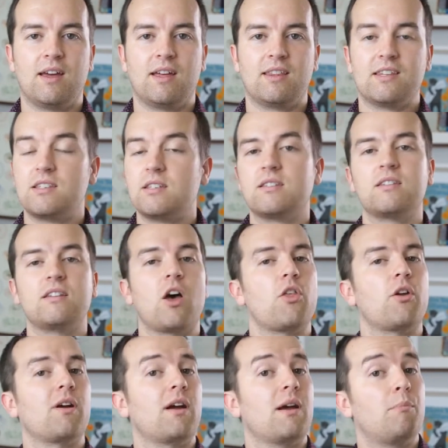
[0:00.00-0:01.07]
This is
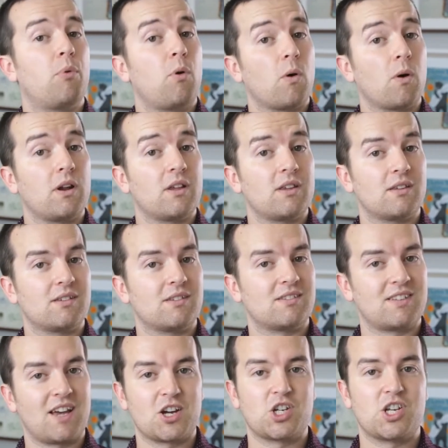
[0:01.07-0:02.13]
another important
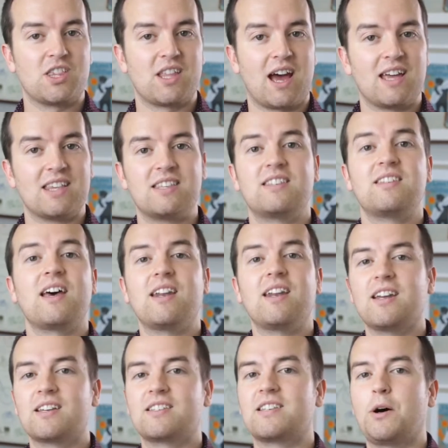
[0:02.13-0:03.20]
section that is
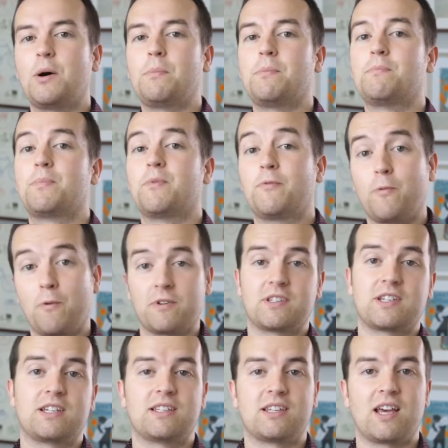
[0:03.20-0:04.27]
setting us up for
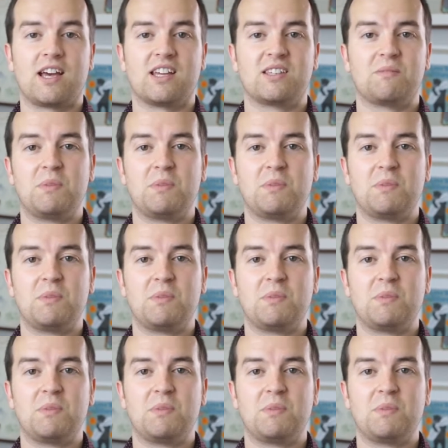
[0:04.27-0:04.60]
success,